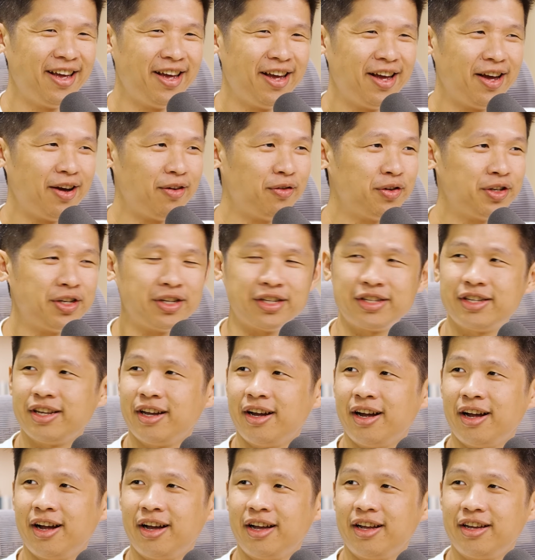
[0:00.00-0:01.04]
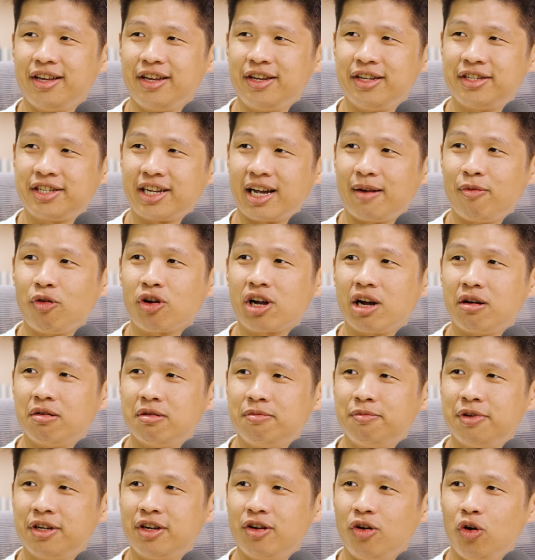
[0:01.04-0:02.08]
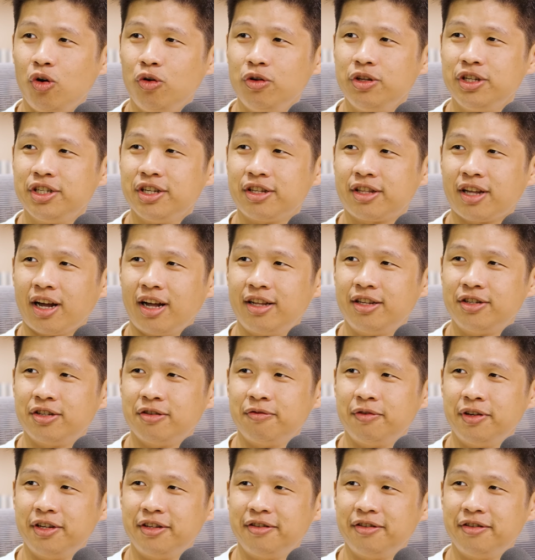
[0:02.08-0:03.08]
Which is Singapore government owns tons of it.